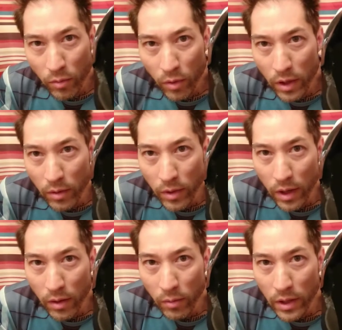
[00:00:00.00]
right
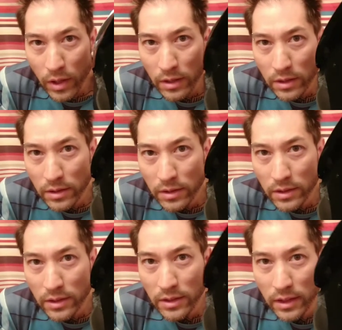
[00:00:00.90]
where I want it to
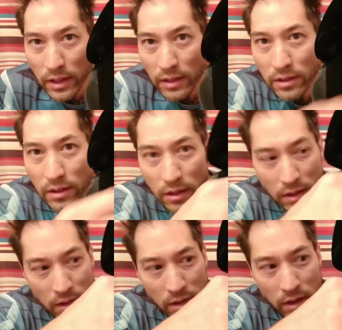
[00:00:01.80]
sit
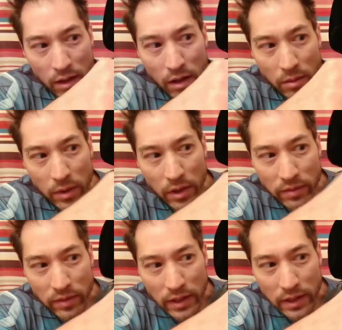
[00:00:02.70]
on my
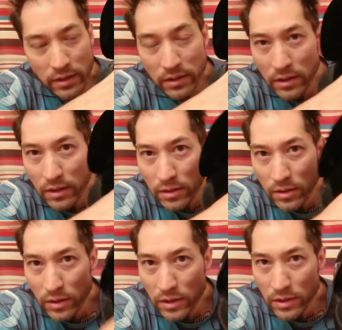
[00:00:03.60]
face,
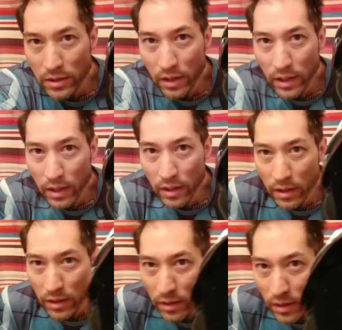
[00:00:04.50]
so it's like
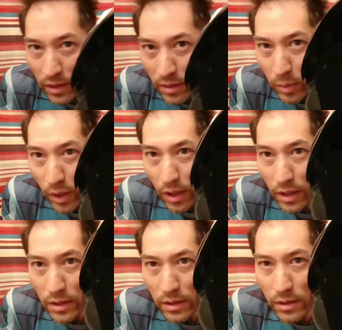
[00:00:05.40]
a
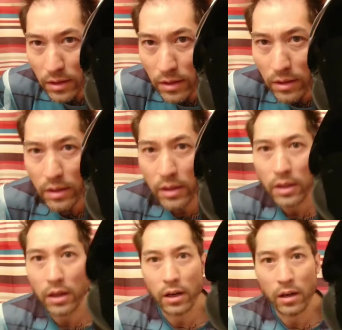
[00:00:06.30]
block.
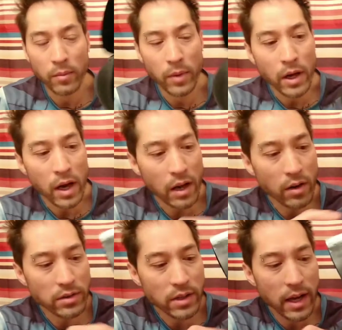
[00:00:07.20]
I
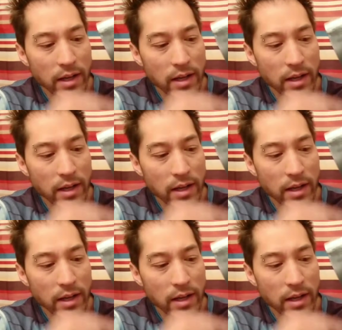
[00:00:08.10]
also